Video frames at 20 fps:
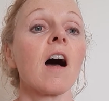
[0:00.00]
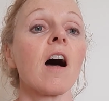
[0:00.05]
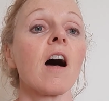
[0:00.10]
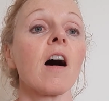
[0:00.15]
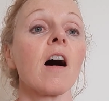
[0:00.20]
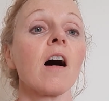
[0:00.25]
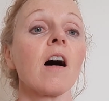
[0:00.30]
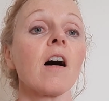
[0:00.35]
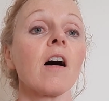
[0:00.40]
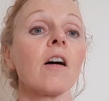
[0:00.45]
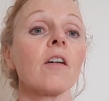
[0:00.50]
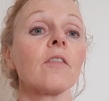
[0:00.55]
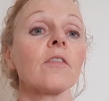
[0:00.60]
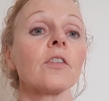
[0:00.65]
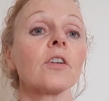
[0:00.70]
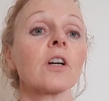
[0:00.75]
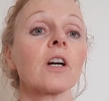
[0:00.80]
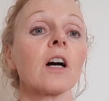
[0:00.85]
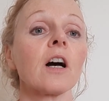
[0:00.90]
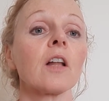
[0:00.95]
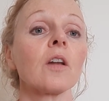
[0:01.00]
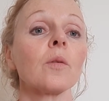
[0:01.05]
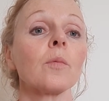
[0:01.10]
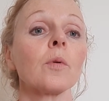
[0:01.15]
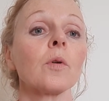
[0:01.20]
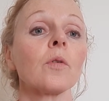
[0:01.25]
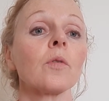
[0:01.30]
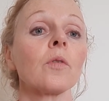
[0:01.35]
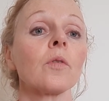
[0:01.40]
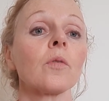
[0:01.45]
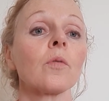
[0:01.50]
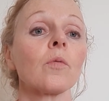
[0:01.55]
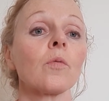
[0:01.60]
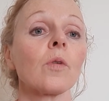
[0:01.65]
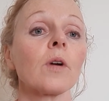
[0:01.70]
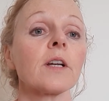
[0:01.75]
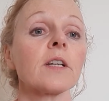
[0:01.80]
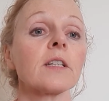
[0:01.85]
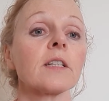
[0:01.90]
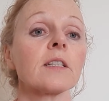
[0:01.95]
of your collarbone
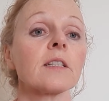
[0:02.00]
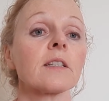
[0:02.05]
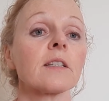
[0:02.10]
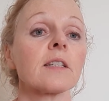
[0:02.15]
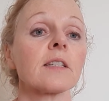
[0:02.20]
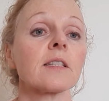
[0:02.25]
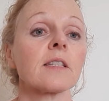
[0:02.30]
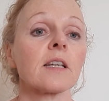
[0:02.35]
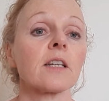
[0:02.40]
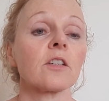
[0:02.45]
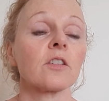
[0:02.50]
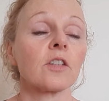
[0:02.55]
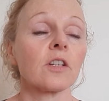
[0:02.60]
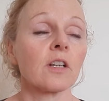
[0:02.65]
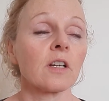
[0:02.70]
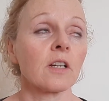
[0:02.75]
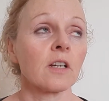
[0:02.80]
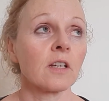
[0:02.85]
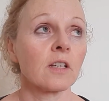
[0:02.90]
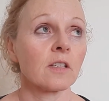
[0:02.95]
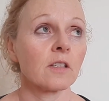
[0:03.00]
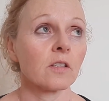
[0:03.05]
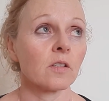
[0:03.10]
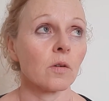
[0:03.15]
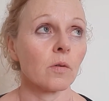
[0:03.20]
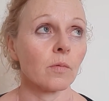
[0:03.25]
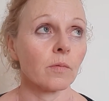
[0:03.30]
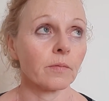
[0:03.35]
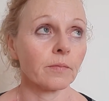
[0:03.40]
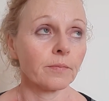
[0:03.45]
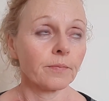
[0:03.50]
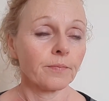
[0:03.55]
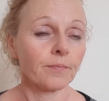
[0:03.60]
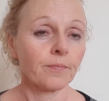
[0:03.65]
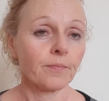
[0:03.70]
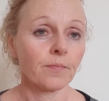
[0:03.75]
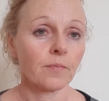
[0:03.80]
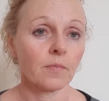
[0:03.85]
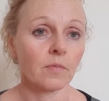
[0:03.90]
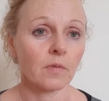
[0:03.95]
right into the center. So
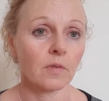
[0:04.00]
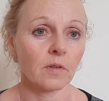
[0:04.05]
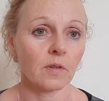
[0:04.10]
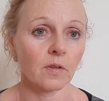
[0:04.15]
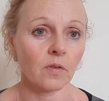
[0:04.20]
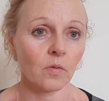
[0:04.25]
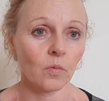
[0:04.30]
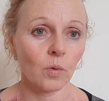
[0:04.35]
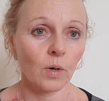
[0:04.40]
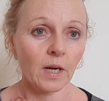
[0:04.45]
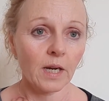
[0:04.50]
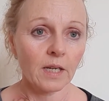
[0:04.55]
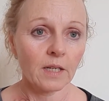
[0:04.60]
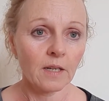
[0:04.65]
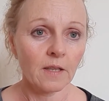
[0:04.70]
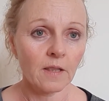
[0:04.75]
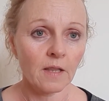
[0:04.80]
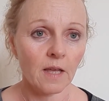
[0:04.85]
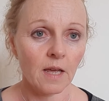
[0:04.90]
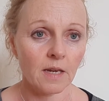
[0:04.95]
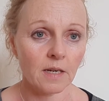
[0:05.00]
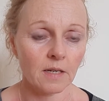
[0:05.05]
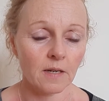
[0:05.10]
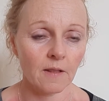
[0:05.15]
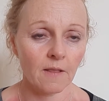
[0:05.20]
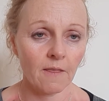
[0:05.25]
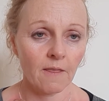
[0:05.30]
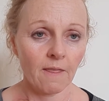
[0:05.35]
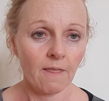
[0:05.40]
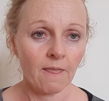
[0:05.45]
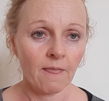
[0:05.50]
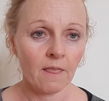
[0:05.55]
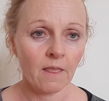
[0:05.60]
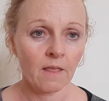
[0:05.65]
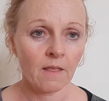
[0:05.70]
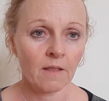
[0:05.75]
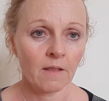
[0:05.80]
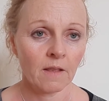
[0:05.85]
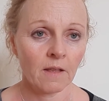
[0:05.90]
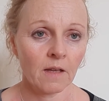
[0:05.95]
just working on that,
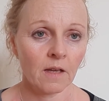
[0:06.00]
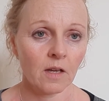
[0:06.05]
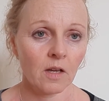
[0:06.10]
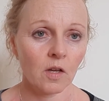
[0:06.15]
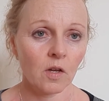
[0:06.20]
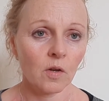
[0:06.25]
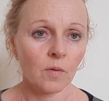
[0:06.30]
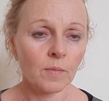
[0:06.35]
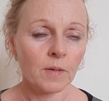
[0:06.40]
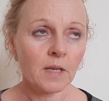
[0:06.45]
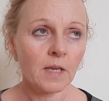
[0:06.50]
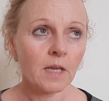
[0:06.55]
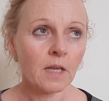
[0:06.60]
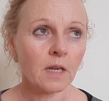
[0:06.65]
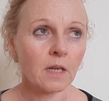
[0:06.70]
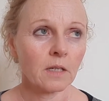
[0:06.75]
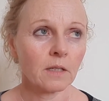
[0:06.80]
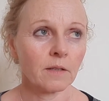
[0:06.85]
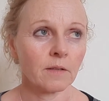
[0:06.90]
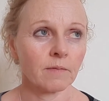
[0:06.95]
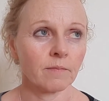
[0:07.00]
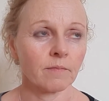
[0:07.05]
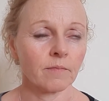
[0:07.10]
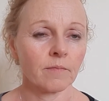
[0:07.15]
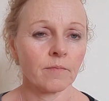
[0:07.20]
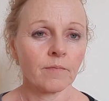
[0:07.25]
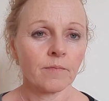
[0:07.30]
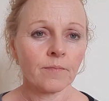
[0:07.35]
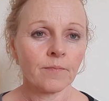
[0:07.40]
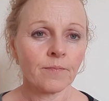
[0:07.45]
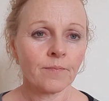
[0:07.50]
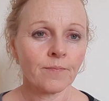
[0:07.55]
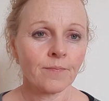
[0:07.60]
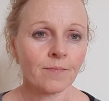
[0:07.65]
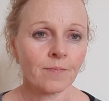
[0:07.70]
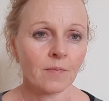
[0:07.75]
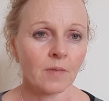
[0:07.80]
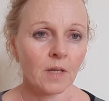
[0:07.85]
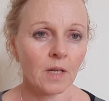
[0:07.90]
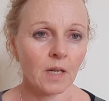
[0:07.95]
coming in.
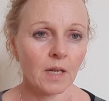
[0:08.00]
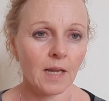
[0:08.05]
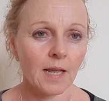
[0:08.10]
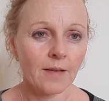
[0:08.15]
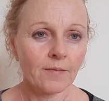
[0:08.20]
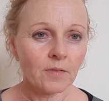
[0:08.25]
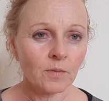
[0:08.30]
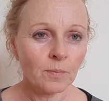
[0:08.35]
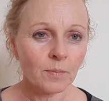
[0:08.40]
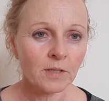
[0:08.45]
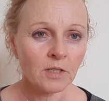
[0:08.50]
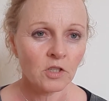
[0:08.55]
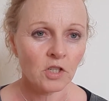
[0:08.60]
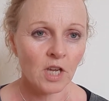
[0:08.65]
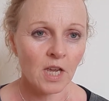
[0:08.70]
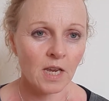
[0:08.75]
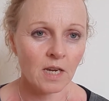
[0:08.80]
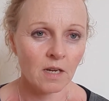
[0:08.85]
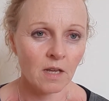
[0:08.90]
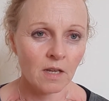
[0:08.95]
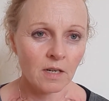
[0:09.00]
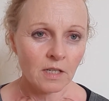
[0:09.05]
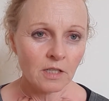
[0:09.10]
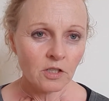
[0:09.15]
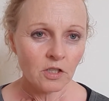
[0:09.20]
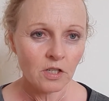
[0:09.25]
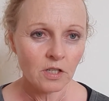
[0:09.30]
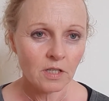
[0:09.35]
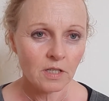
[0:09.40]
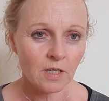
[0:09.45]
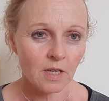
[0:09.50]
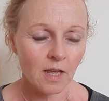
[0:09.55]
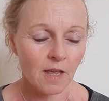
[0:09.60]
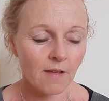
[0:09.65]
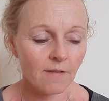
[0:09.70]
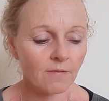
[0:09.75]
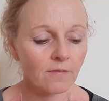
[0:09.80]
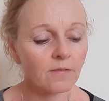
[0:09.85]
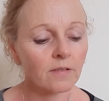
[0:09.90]
I left my chain on, I shouldn't have.